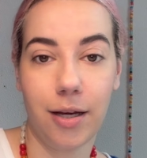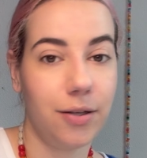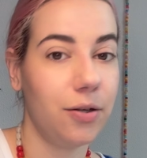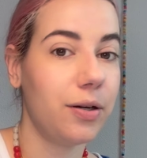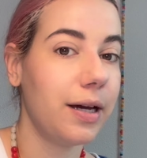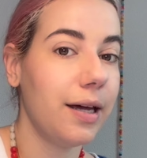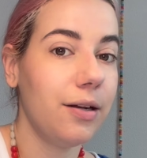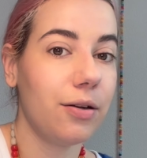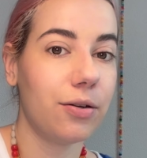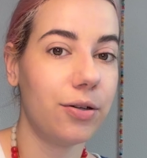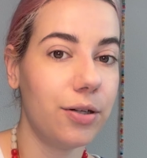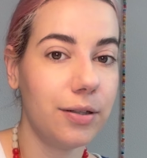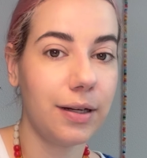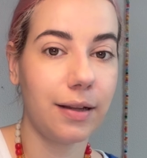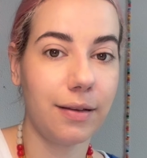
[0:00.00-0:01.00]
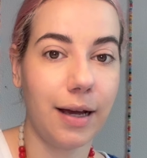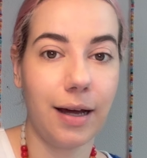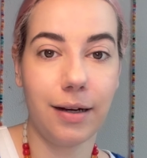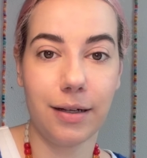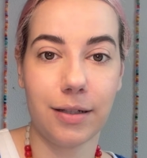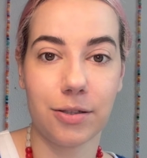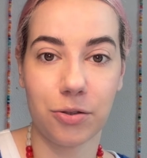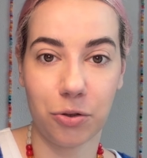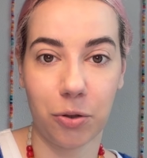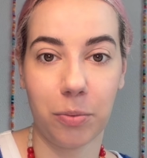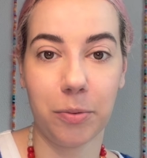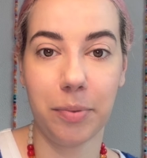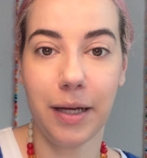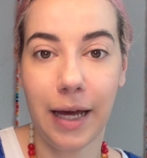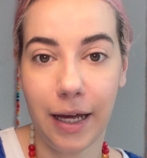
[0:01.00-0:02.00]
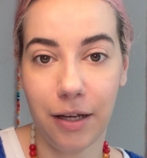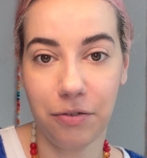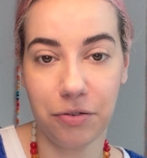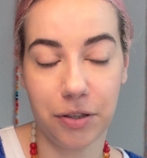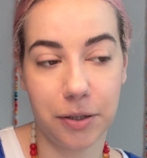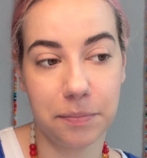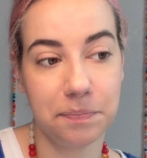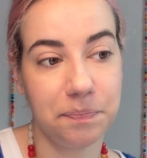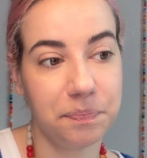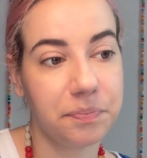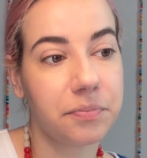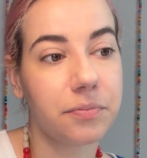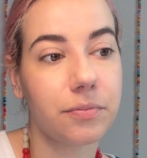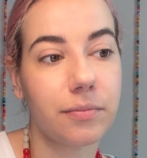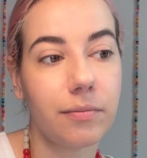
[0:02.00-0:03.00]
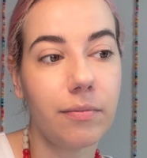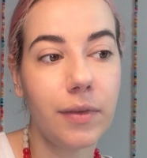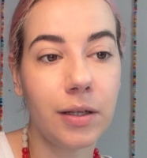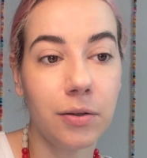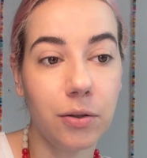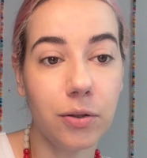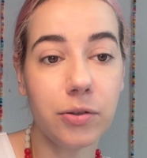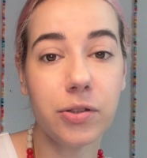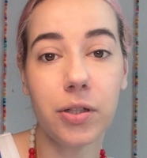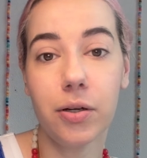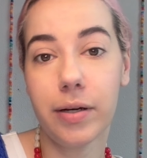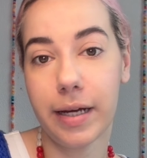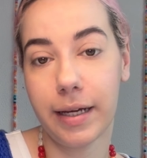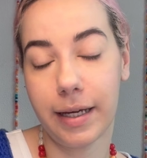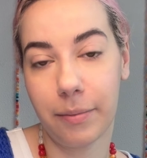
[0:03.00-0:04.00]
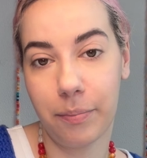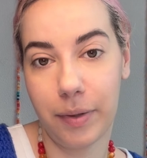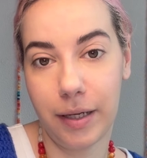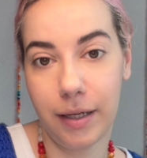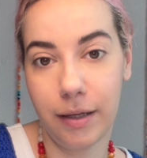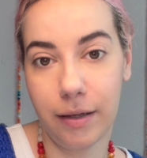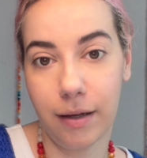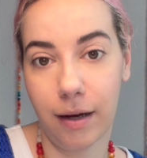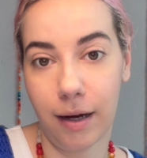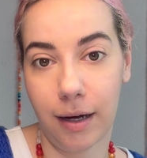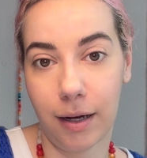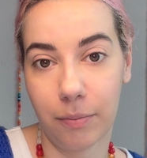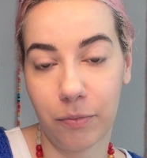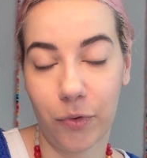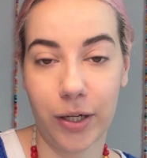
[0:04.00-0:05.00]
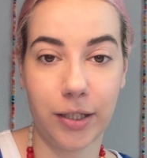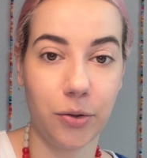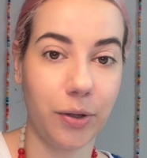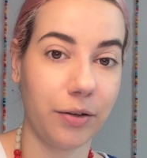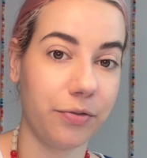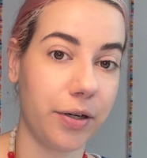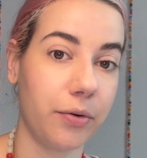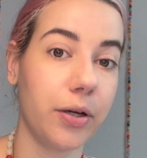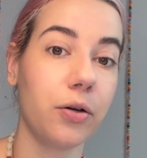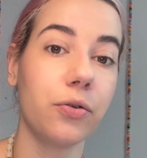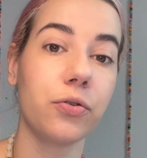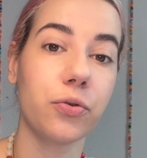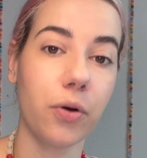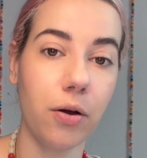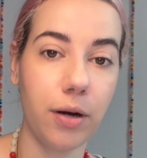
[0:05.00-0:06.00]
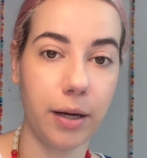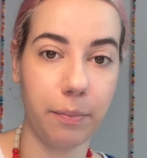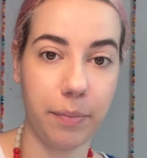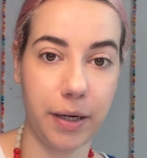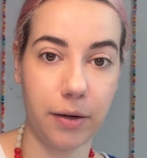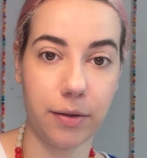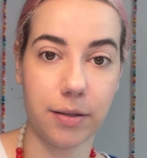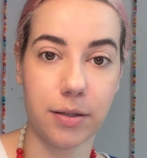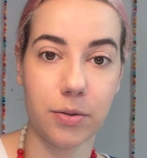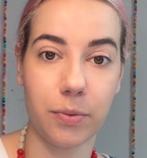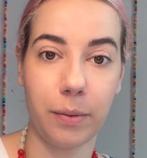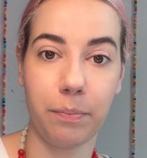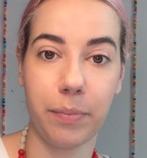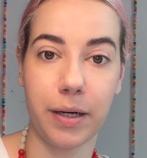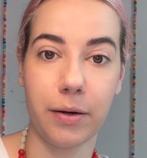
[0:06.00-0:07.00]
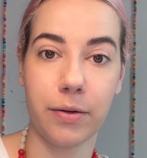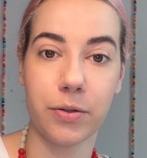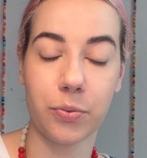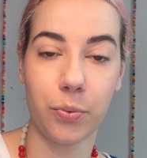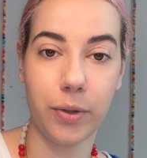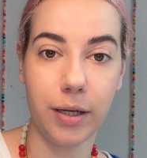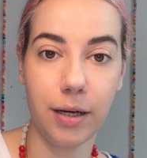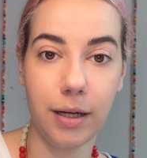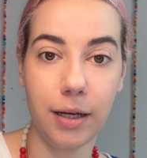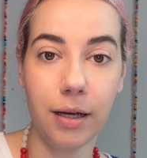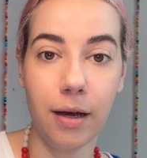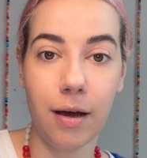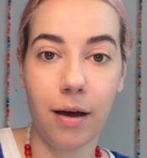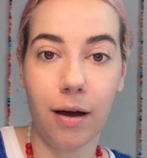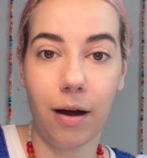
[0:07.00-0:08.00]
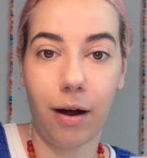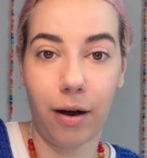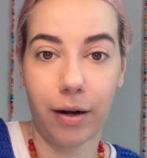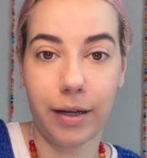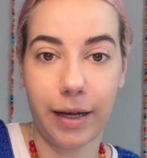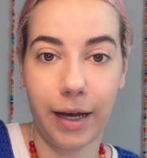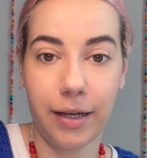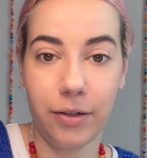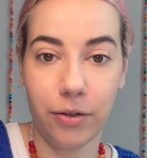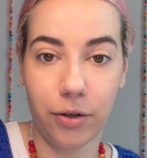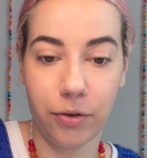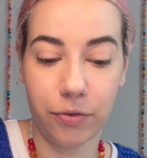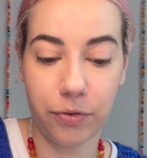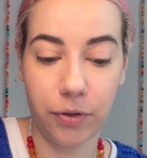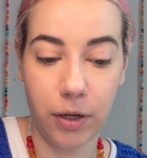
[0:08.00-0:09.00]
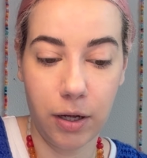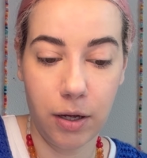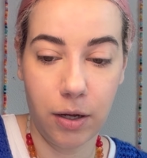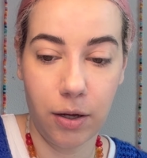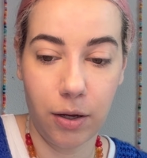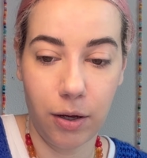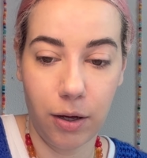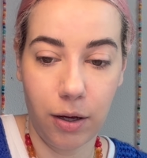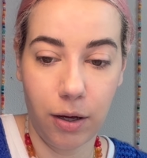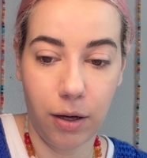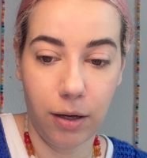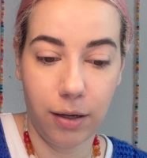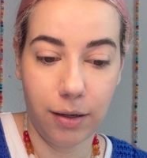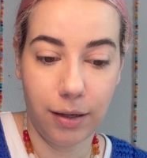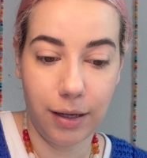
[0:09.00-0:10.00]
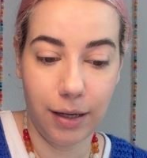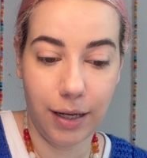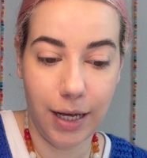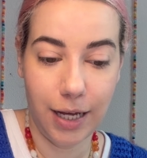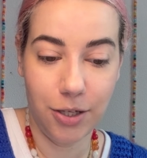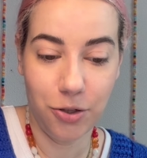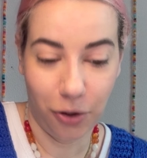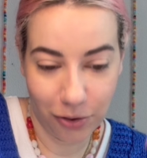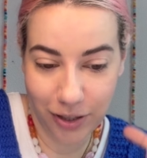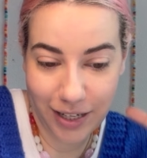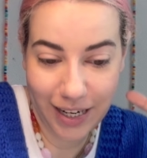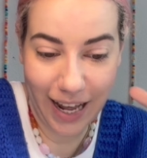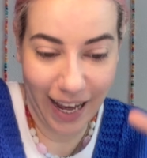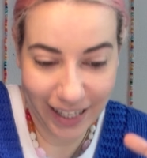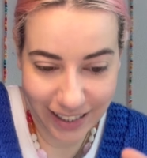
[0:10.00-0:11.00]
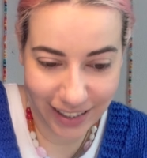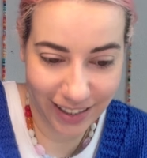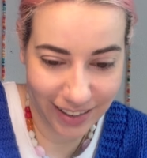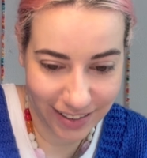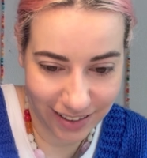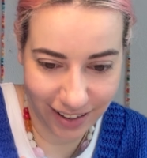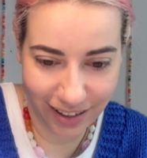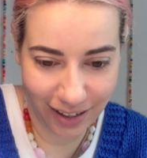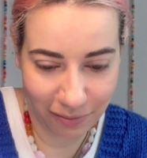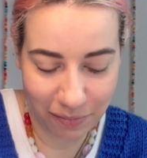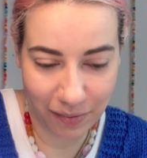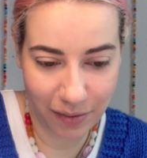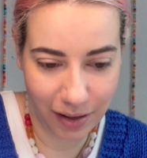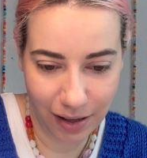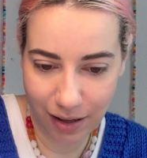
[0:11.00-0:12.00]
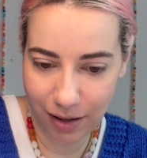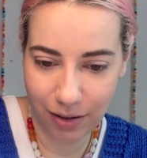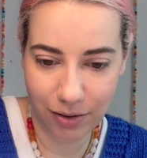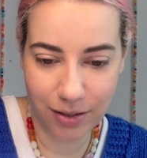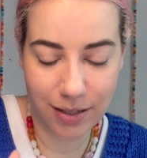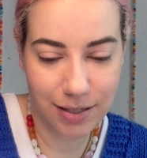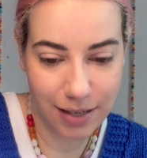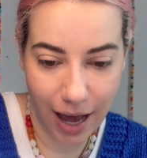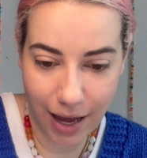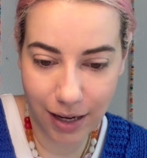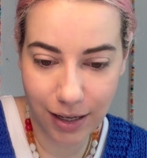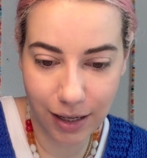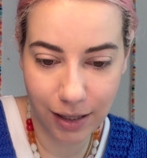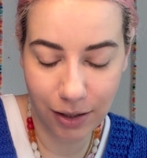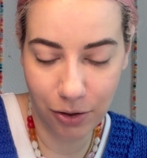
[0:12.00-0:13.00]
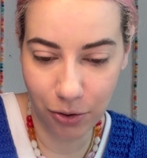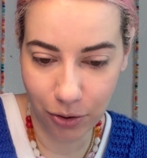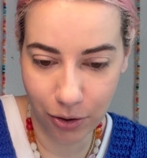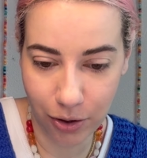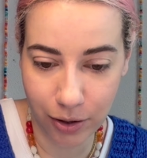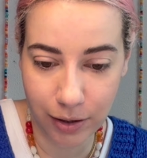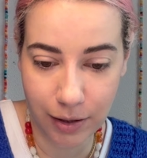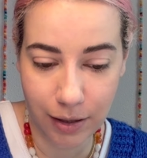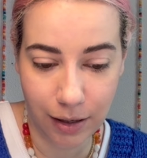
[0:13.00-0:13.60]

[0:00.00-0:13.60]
you kind of learn that that is normal behavior. Also, it can be when you have very controlling parents, when parents really are kind of in your neck, deciding your